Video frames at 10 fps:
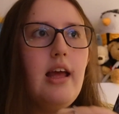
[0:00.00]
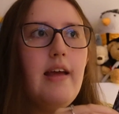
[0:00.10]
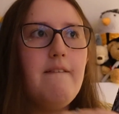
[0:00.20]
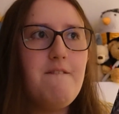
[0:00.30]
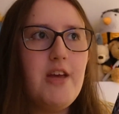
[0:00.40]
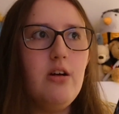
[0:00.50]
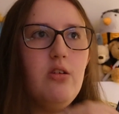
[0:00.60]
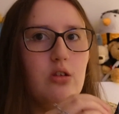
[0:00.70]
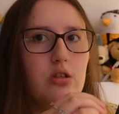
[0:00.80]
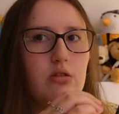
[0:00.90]
it
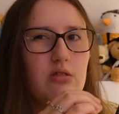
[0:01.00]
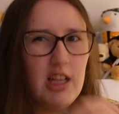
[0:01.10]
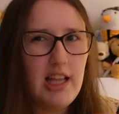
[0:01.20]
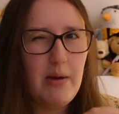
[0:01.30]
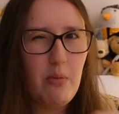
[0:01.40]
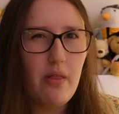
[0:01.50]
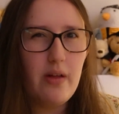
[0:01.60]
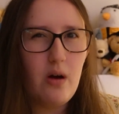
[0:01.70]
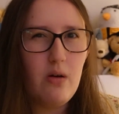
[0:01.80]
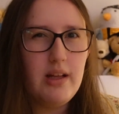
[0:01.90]
feels clear what the
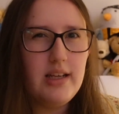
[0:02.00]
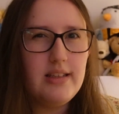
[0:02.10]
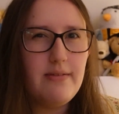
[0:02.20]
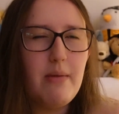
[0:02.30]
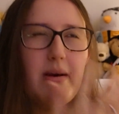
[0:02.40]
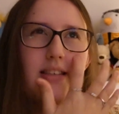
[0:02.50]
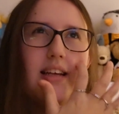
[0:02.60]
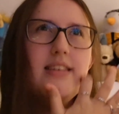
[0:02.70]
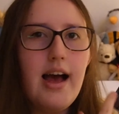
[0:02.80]
goal is, if that makes sense.